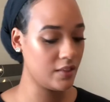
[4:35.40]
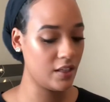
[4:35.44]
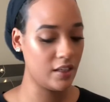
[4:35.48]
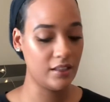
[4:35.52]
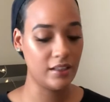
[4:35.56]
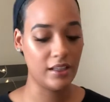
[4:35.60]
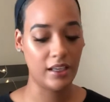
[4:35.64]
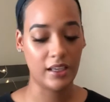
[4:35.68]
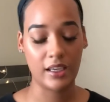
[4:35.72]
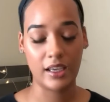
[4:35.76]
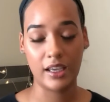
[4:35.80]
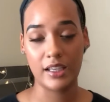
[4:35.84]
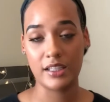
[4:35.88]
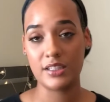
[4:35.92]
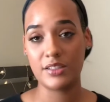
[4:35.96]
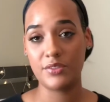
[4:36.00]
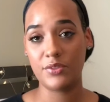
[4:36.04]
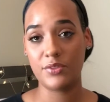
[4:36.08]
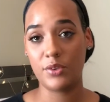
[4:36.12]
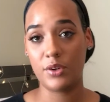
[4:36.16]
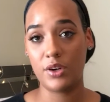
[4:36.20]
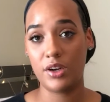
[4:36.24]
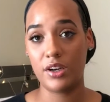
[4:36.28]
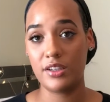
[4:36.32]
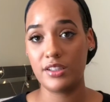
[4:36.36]
like as
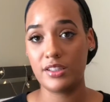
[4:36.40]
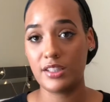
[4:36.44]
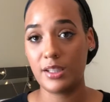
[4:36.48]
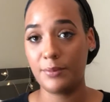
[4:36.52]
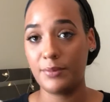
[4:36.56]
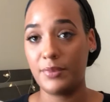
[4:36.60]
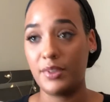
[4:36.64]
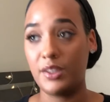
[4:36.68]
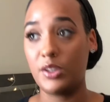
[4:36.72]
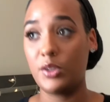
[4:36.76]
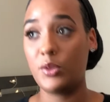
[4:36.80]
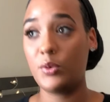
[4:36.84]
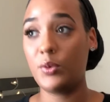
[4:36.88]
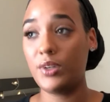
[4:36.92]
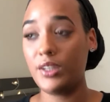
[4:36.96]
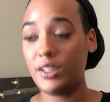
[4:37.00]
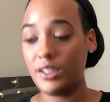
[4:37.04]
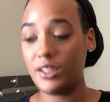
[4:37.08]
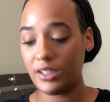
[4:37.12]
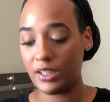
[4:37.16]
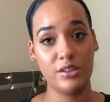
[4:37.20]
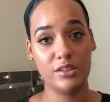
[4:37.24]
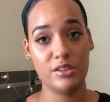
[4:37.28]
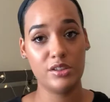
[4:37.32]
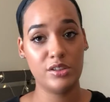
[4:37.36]
far as something
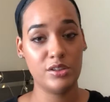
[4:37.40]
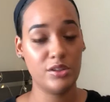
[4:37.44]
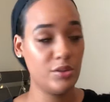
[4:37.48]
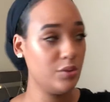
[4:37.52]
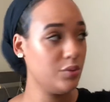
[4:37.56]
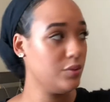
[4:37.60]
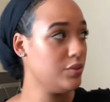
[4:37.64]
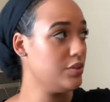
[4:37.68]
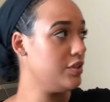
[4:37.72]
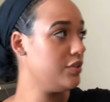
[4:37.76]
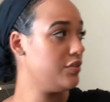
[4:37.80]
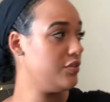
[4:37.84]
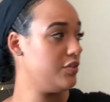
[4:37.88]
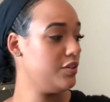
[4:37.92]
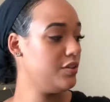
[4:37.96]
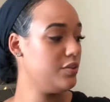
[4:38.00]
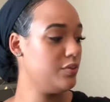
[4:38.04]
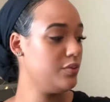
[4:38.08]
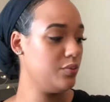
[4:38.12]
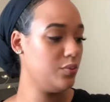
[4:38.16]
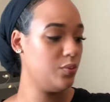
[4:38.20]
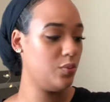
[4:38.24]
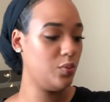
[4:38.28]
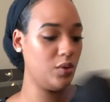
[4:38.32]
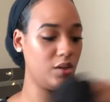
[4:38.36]
quick. There's two
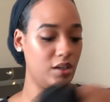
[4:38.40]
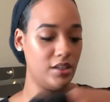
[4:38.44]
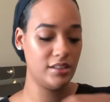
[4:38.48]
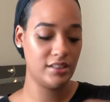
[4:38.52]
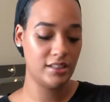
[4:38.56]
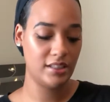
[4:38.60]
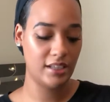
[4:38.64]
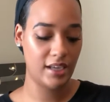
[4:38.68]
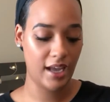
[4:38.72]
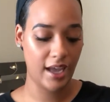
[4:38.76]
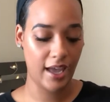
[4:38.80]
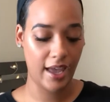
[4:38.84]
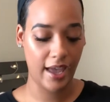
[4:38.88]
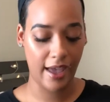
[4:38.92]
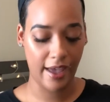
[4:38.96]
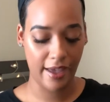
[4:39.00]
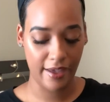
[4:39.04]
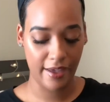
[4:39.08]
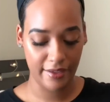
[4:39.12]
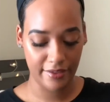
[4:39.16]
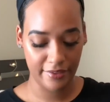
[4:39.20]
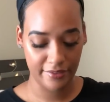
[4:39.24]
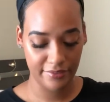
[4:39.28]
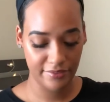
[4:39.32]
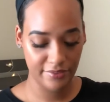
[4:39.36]
different ones that I
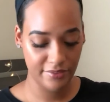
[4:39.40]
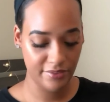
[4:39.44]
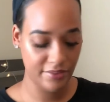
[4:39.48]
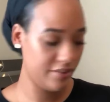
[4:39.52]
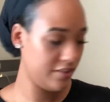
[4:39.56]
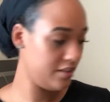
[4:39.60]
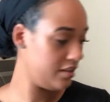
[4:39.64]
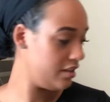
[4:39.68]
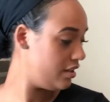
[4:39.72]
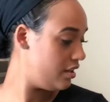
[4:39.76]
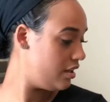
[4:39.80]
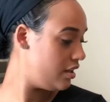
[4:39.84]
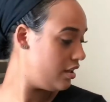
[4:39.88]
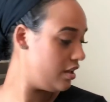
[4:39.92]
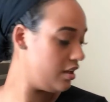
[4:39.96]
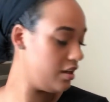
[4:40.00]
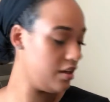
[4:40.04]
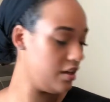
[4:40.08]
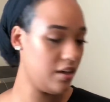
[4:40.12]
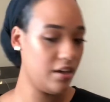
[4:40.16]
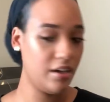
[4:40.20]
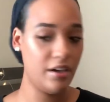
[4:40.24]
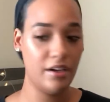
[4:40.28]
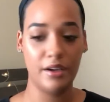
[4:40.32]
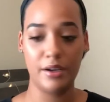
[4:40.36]
have.
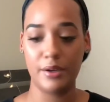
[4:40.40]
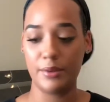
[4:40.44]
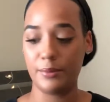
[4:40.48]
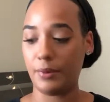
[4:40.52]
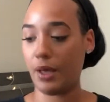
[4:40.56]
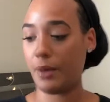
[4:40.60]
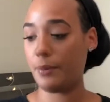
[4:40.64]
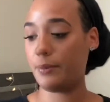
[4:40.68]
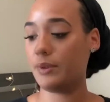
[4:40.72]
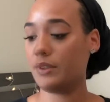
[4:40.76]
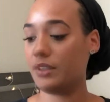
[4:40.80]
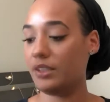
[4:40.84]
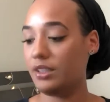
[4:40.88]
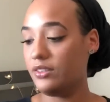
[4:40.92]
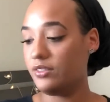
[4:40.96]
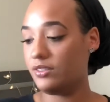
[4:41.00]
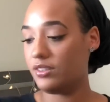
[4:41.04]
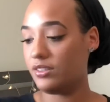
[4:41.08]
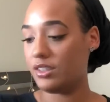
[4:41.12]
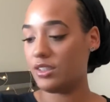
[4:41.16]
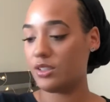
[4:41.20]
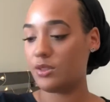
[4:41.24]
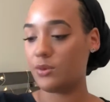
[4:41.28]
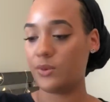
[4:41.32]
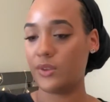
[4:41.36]
I believe
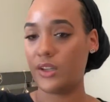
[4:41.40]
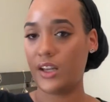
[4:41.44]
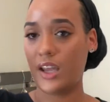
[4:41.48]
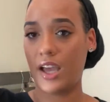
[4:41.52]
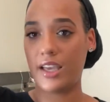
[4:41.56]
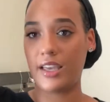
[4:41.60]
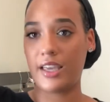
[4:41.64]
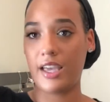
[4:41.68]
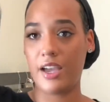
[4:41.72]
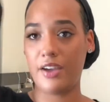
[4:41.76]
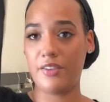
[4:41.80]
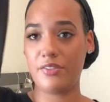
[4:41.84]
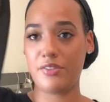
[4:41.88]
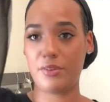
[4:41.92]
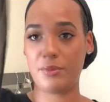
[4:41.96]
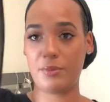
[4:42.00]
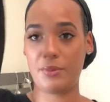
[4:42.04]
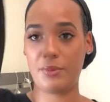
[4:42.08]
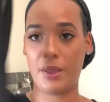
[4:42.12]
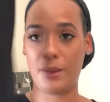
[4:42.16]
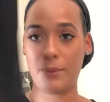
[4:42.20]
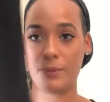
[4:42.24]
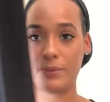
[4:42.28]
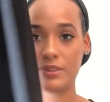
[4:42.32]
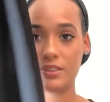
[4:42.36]
this one I got from
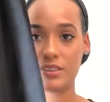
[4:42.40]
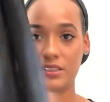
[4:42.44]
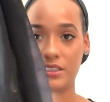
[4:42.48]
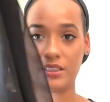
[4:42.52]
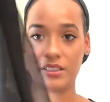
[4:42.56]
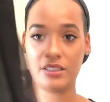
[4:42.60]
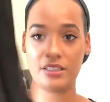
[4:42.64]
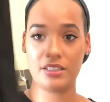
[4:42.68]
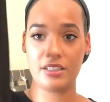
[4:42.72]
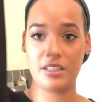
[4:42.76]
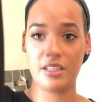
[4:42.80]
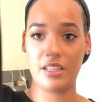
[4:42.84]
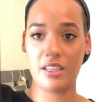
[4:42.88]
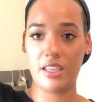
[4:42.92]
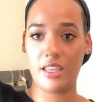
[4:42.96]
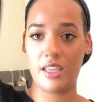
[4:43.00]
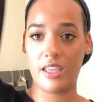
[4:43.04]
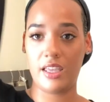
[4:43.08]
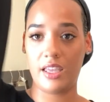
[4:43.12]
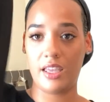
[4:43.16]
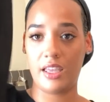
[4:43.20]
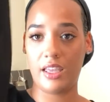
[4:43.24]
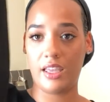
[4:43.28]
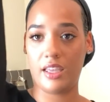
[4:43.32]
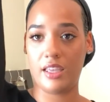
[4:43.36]
Amazon,
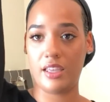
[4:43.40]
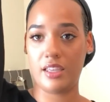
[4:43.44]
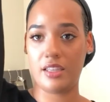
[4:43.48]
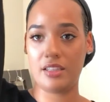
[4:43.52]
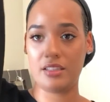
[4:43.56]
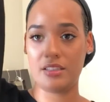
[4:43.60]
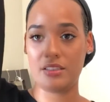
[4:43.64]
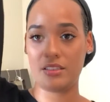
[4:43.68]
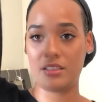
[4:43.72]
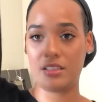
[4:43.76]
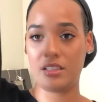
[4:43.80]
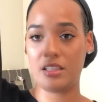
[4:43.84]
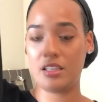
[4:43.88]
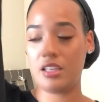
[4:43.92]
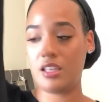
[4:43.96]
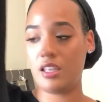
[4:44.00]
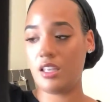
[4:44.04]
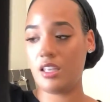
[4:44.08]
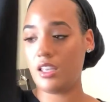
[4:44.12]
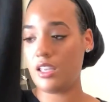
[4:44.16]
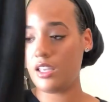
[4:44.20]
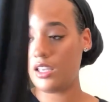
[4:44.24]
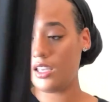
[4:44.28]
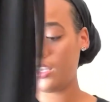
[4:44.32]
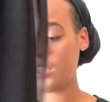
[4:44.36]
and
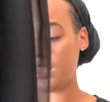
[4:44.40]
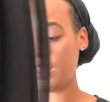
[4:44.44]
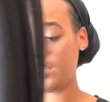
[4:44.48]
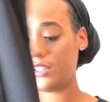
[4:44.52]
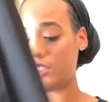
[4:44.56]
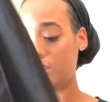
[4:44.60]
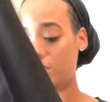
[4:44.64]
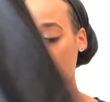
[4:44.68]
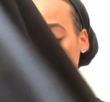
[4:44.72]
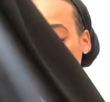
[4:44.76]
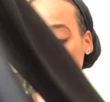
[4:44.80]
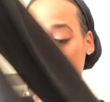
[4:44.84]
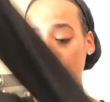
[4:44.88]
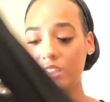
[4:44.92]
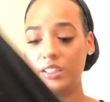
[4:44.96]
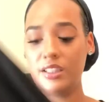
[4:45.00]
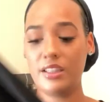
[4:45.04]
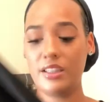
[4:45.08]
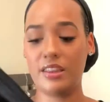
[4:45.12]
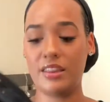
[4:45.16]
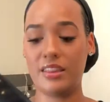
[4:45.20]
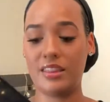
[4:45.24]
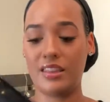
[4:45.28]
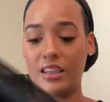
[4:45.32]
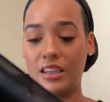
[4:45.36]
it's a really
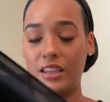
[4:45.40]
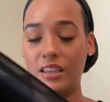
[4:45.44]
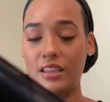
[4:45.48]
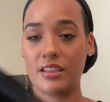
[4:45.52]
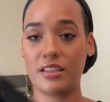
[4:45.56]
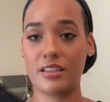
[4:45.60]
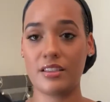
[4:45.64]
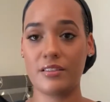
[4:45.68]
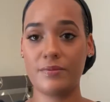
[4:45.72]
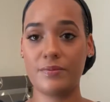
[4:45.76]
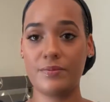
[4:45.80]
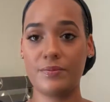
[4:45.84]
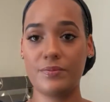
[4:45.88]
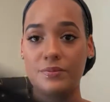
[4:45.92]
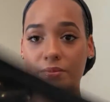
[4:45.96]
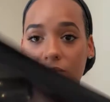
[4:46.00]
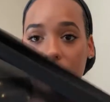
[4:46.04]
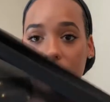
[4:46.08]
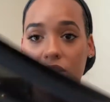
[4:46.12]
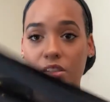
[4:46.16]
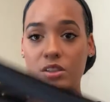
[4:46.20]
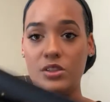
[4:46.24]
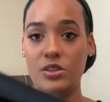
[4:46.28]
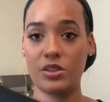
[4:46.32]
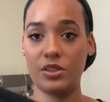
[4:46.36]
thick
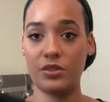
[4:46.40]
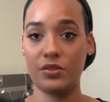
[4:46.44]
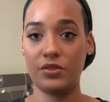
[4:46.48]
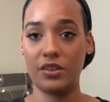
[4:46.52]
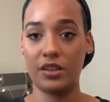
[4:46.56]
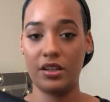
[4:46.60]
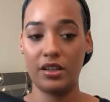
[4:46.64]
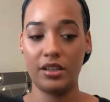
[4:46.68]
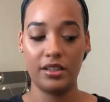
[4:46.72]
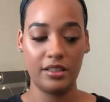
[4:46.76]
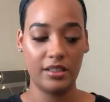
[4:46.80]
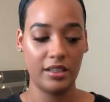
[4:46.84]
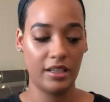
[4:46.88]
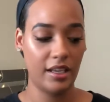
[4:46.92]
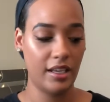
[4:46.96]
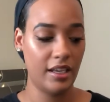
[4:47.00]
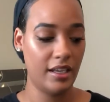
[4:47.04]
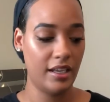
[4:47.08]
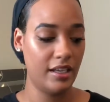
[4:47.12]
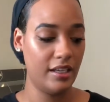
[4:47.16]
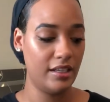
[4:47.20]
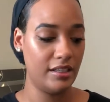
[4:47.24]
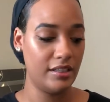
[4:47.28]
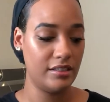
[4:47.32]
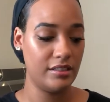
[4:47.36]
chiffon,
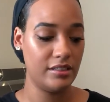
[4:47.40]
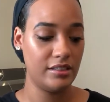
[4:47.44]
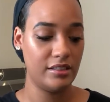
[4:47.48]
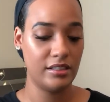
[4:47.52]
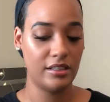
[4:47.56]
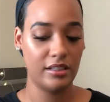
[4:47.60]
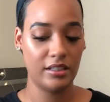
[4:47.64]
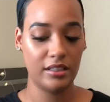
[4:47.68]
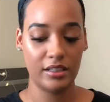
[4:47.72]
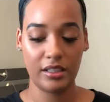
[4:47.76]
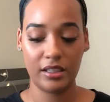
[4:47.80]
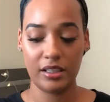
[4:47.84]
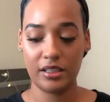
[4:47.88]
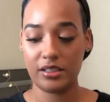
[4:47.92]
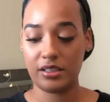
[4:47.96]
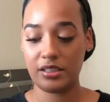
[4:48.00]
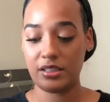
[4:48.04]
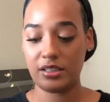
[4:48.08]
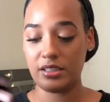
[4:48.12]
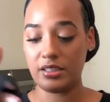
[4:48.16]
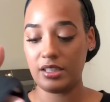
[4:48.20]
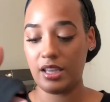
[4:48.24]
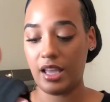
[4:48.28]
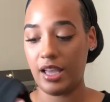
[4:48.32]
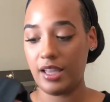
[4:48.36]
and
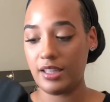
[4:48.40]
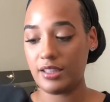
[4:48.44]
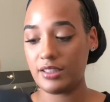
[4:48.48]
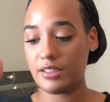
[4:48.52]
it's not